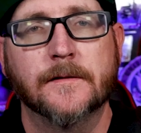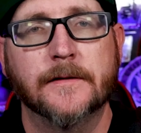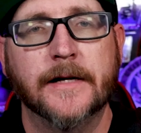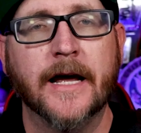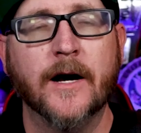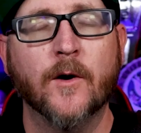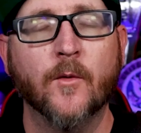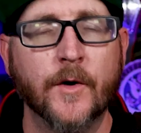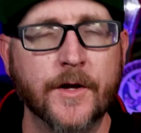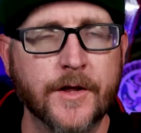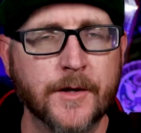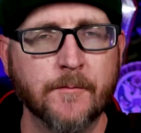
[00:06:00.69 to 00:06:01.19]

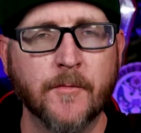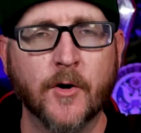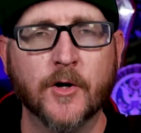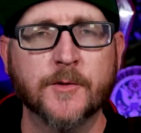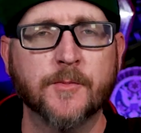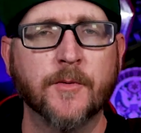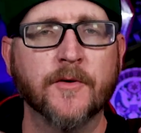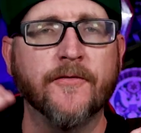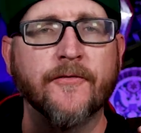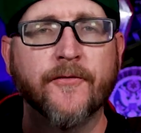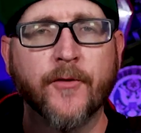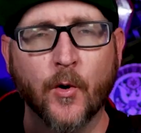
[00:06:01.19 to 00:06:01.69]
Now with the
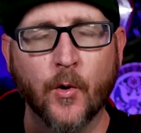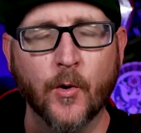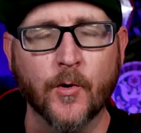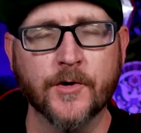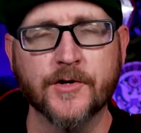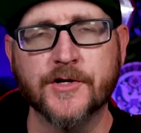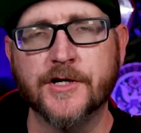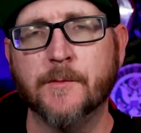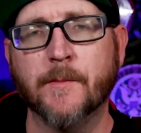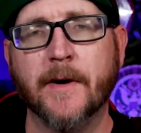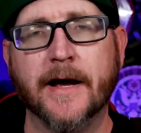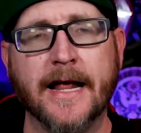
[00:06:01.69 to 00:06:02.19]
multiple
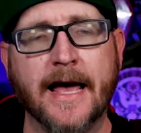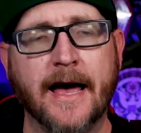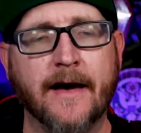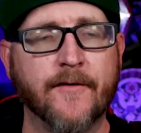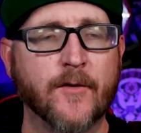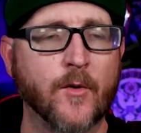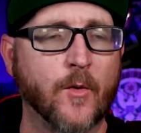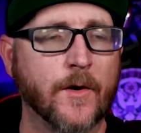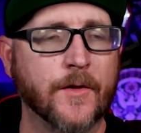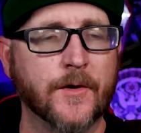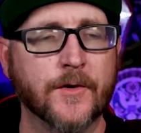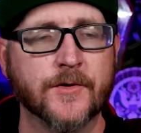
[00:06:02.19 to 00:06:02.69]
floors, you might
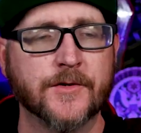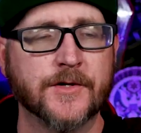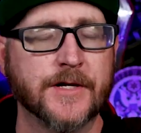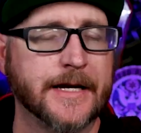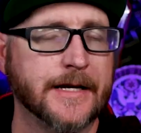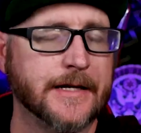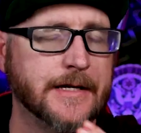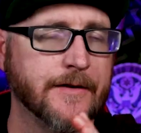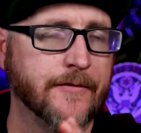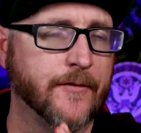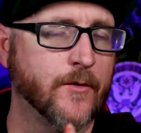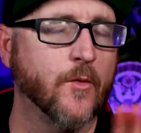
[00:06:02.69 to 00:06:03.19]
have it where there's
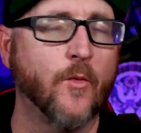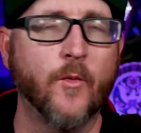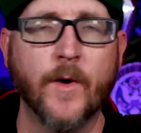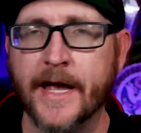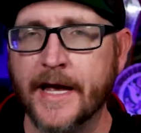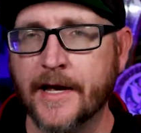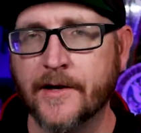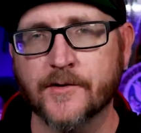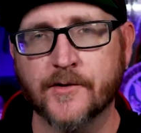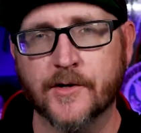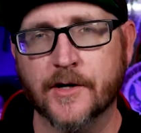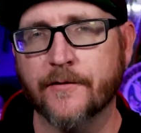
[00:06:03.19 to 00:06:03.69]
like different
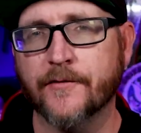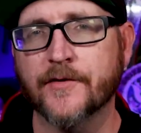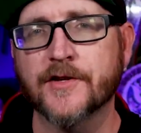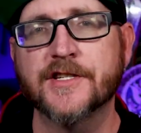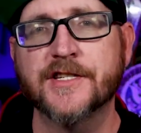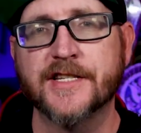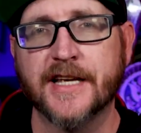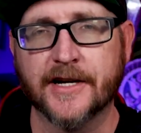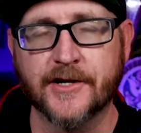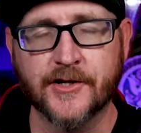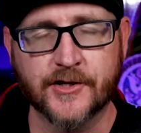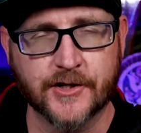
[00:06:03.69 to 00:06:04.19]
wings or different
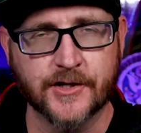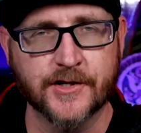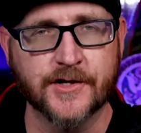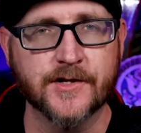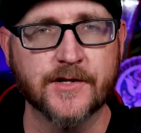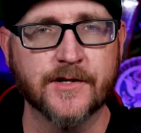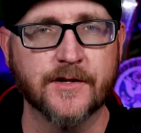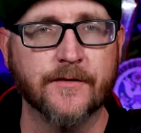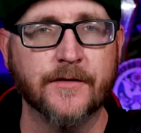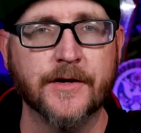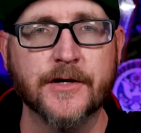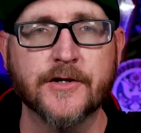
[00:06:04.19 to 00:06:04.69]

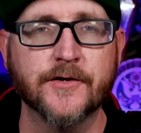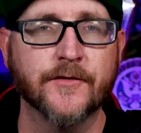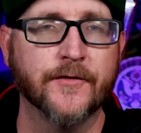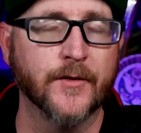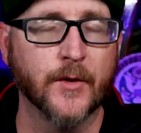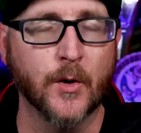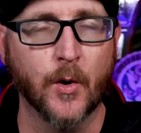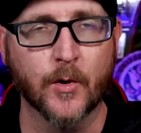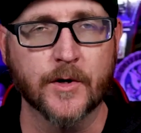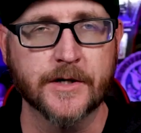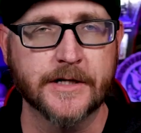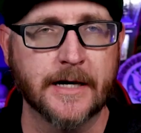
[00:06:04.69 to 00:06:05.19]
sections of each
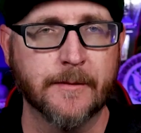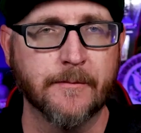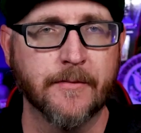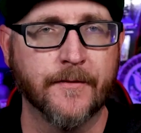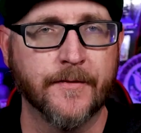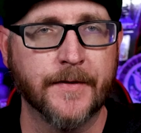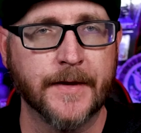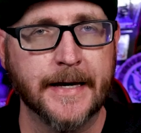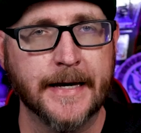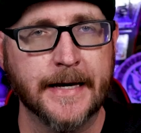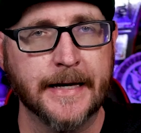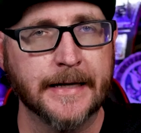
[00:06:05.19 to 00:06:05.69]
floor type
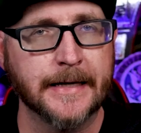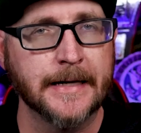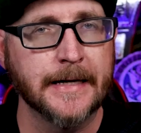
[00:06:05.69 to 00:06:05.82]
of thing.